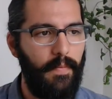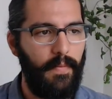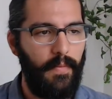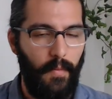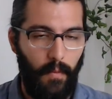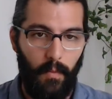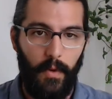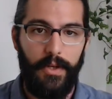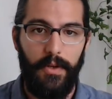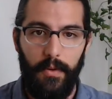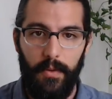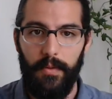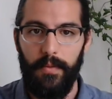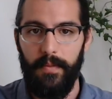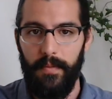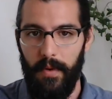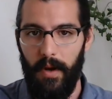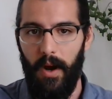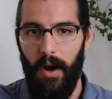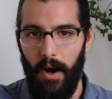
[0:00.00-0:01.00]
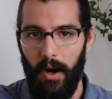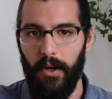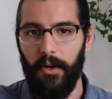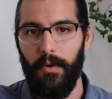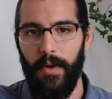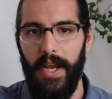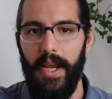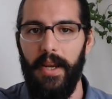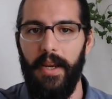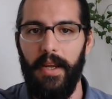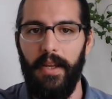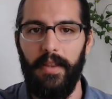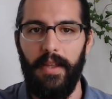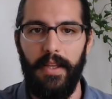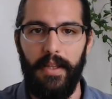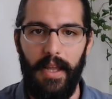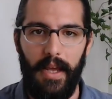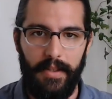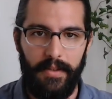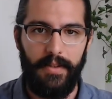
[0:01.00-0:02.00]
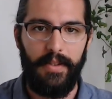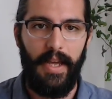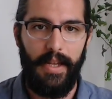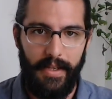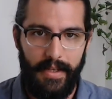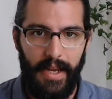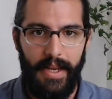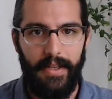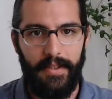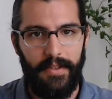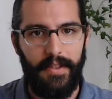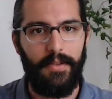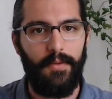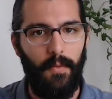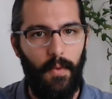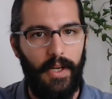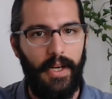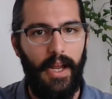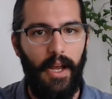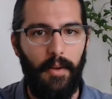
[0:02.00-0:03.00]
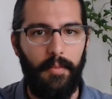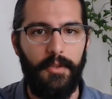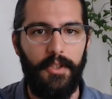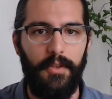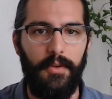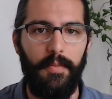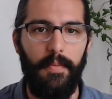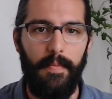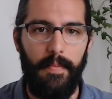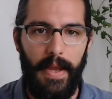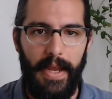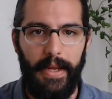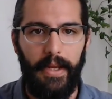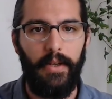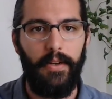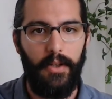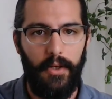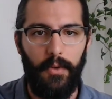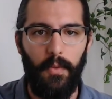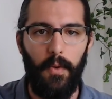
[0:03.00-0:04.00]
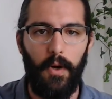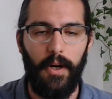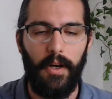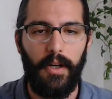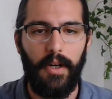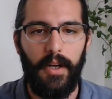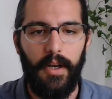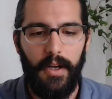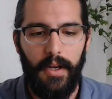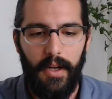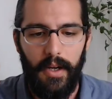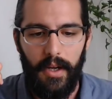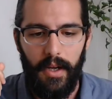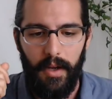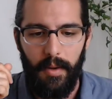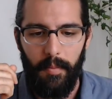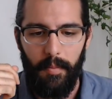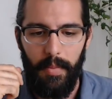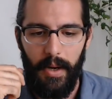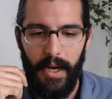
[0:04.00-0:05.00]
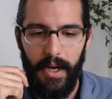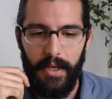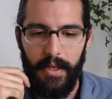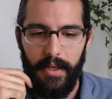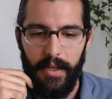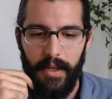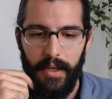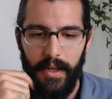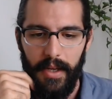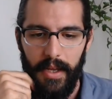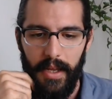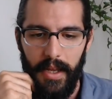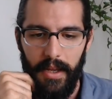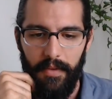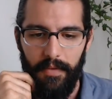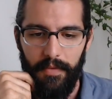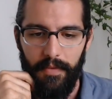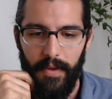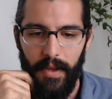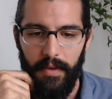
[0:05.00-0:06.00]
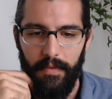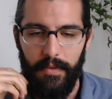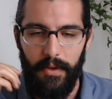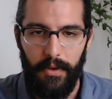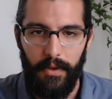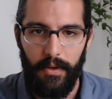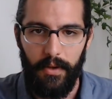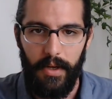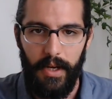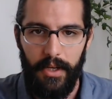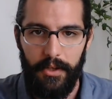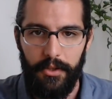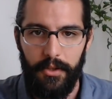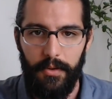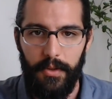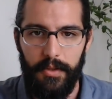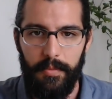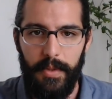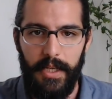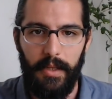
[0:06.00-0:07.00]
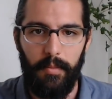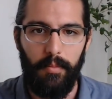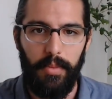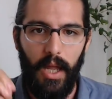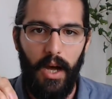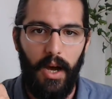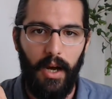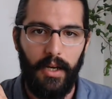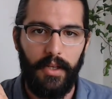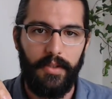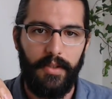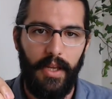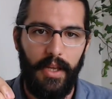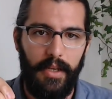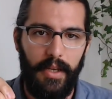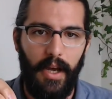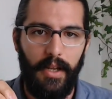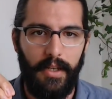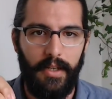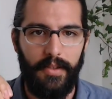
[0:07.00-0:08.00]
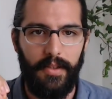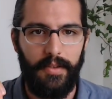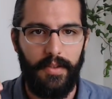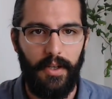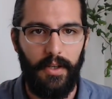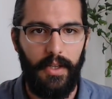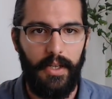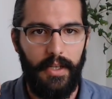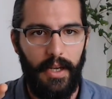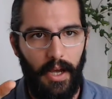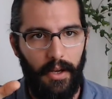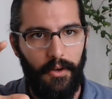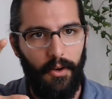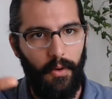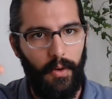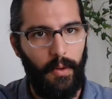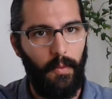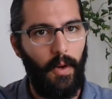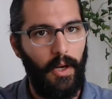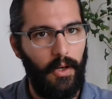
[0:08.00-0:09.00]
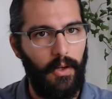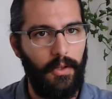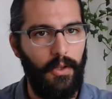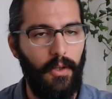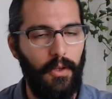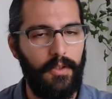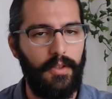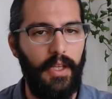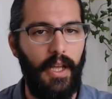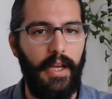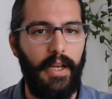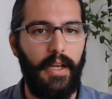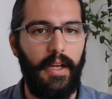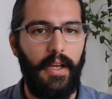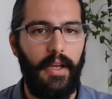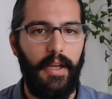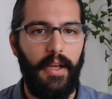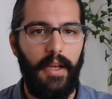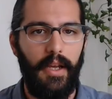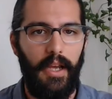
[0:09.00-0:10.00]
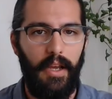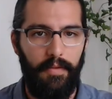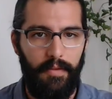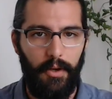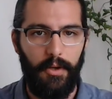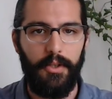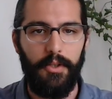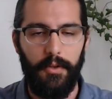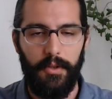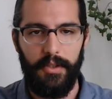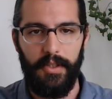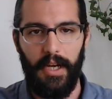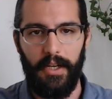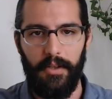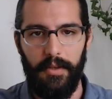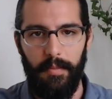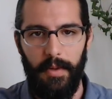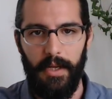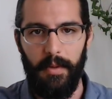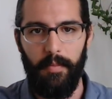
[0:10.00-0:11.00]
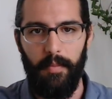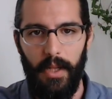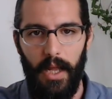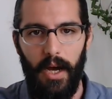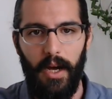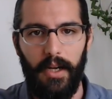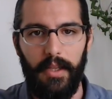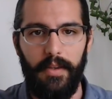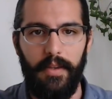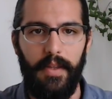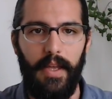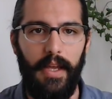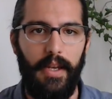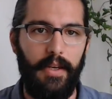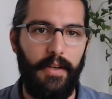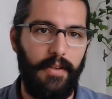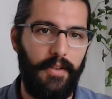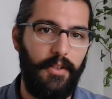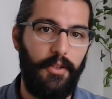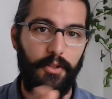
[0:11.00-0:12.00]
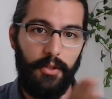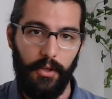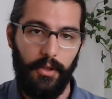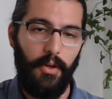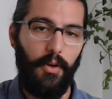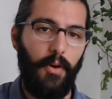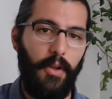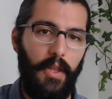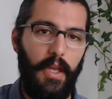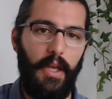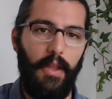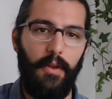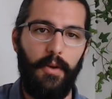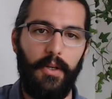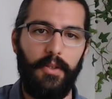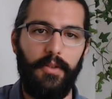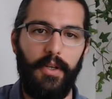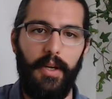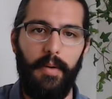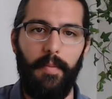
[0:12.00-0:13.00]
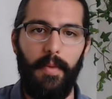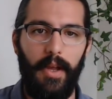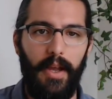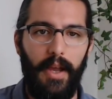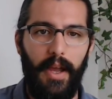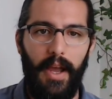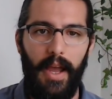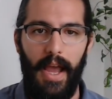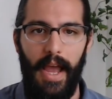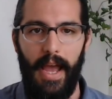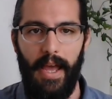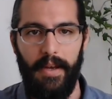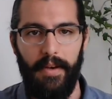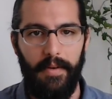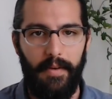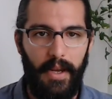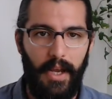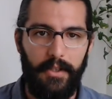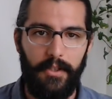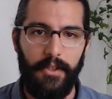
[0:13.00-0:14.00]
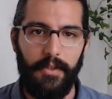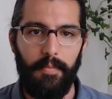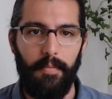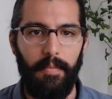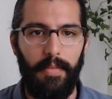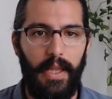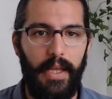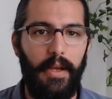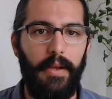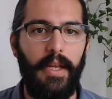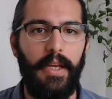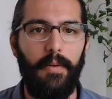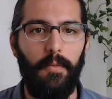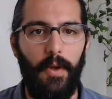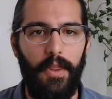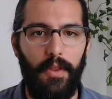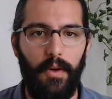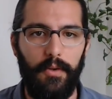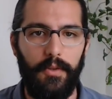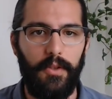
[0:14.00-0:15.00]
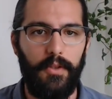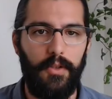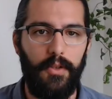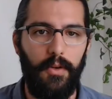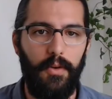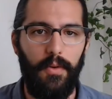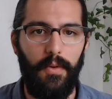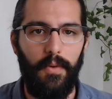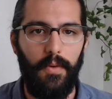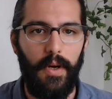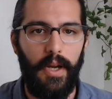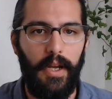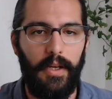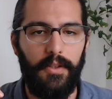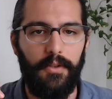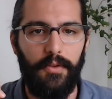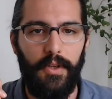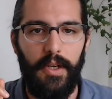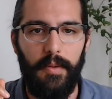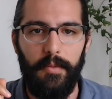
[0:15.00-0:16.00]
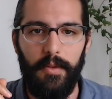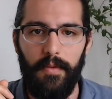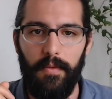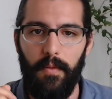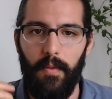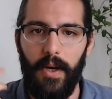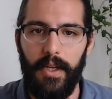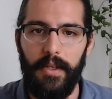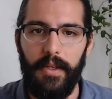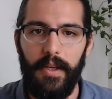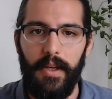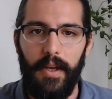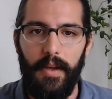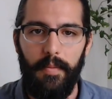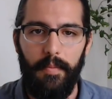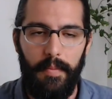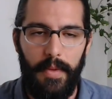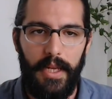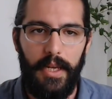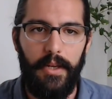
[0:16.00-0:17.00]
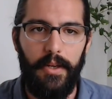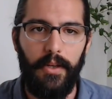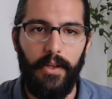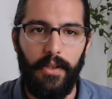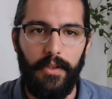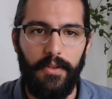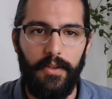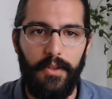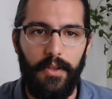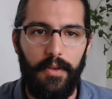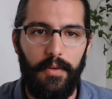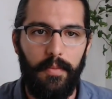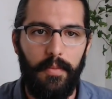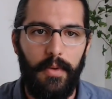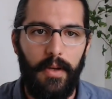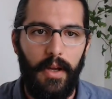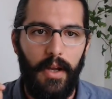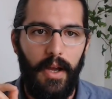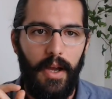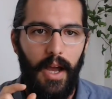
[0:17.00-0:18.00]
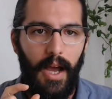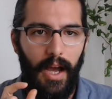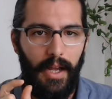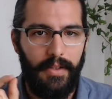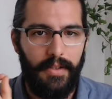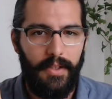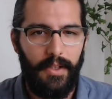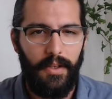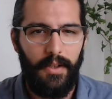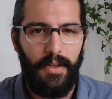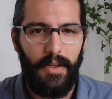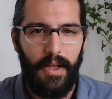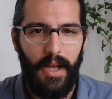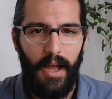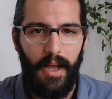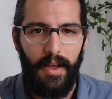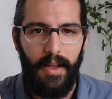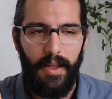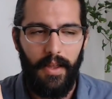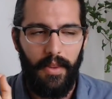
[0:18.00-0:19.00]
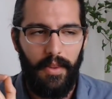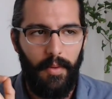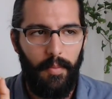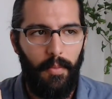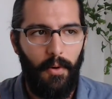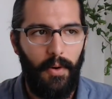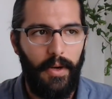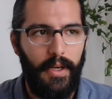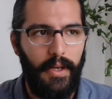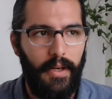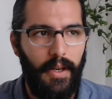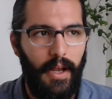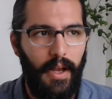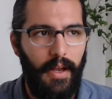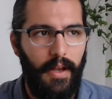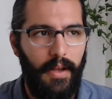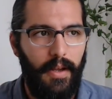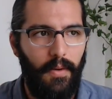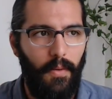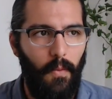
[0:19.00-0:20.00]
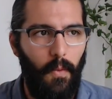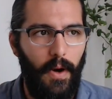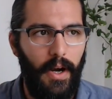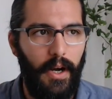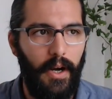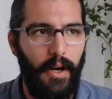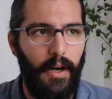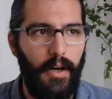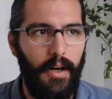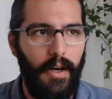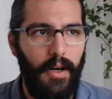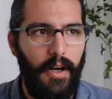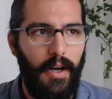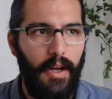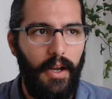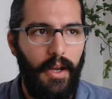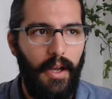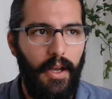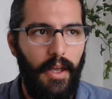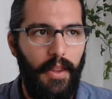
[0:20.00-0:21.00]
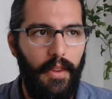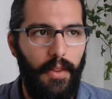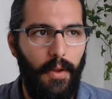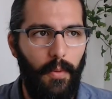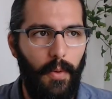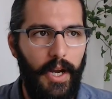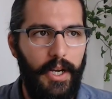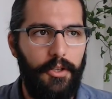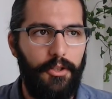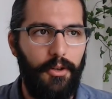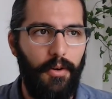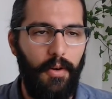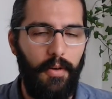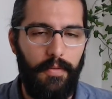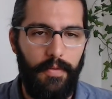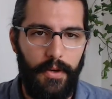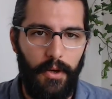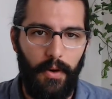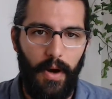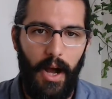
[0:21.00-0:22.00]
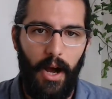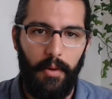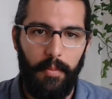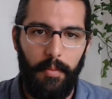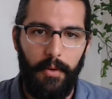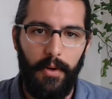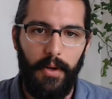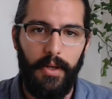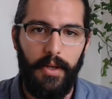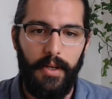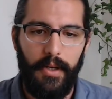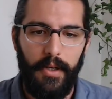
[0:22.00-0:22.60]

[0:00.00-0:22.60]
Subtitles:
when you are creating, then that taste is what helps you make good work. But if your issue is being blocked, and not necessarily not knowing what good looks like, if your issue is actually being blocked, then you should go to the other extreme. And just playing with those two extremes of what media you consume until the point where the ratio of your output